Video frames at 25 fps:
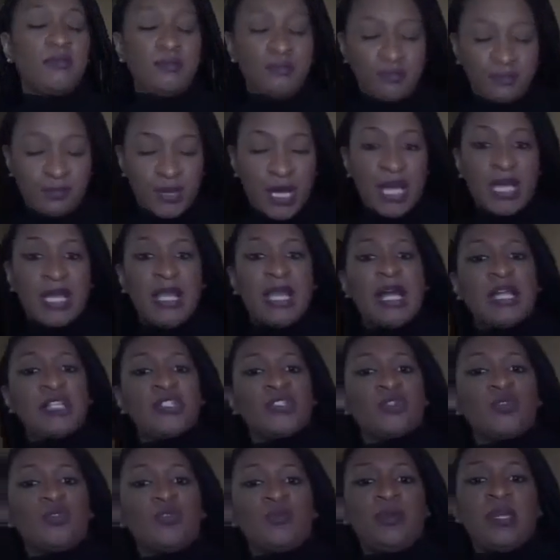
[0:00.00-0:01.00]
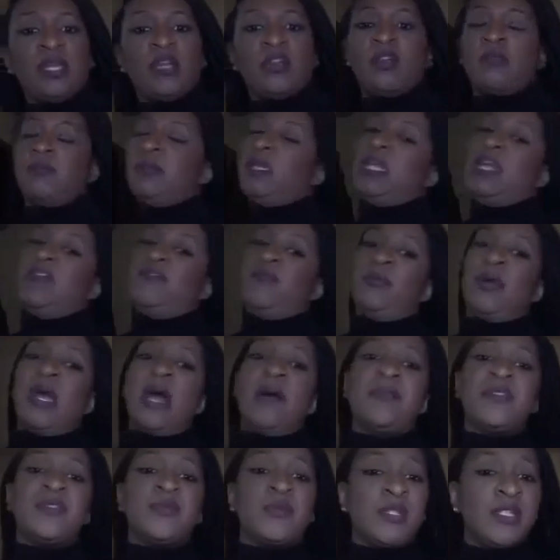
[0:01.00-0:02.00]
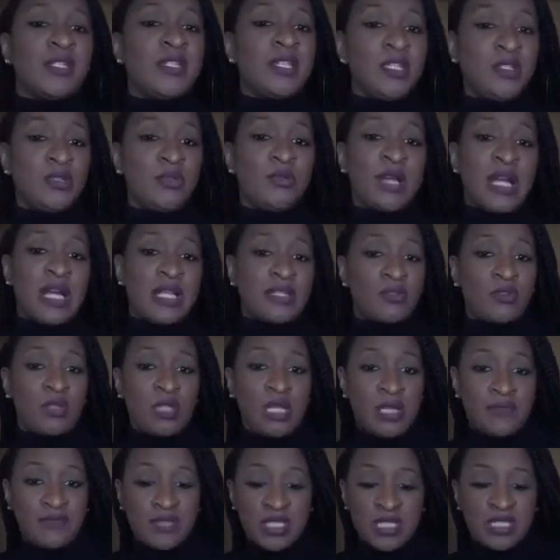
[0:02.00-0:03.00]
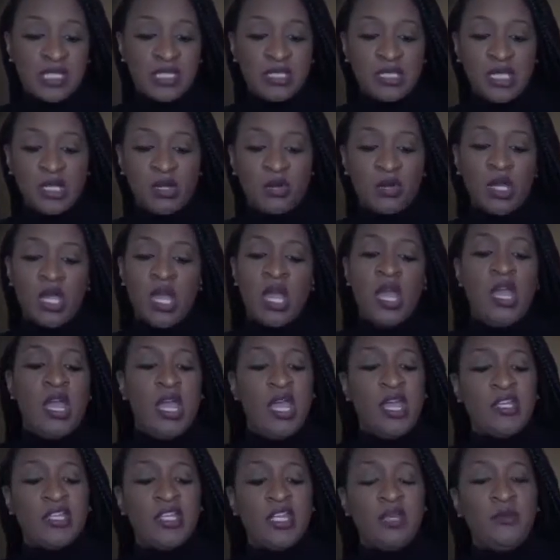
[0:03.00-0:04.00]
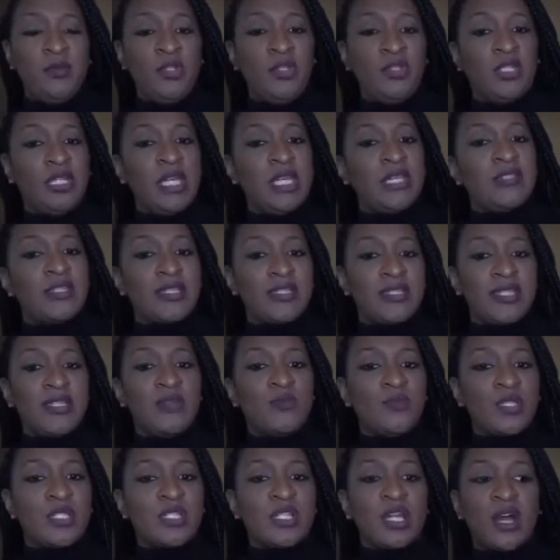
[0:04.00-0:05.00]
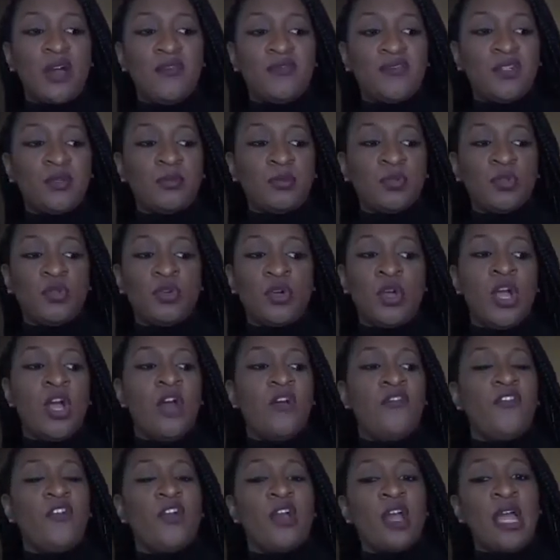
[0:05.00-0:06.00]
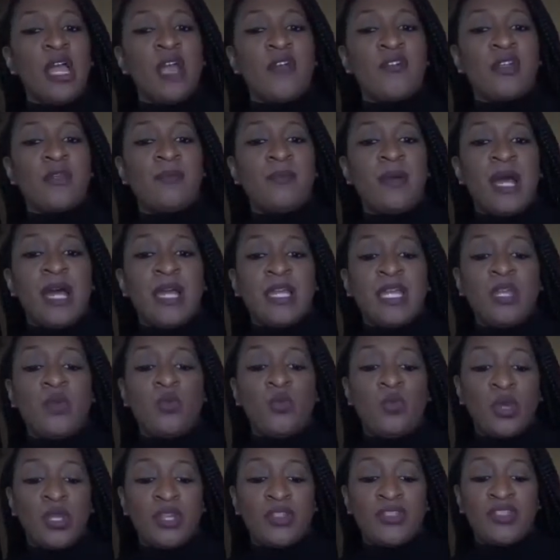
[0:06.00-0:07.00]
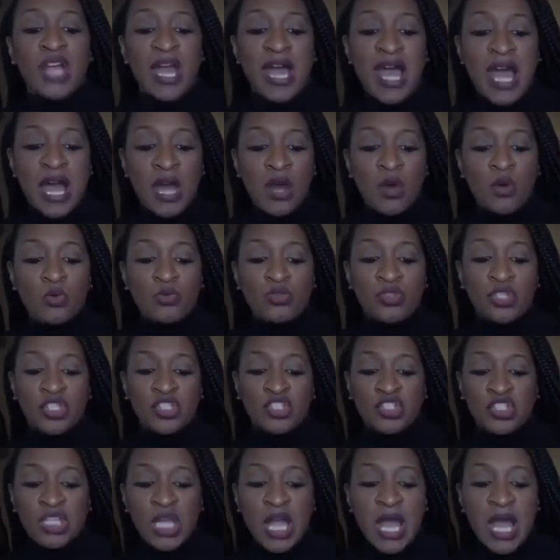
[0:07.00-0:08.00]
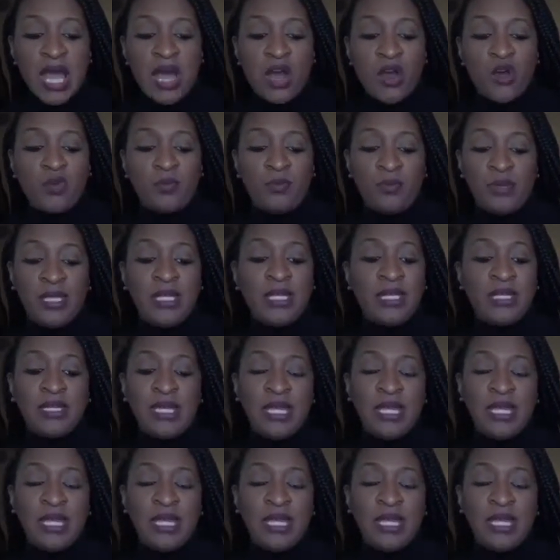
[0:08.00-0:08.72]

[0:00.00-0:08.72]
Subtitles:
biological parent may have problems with it, then you guys are going to have to sit down and communicate to see what's comfortable for everybody without the child being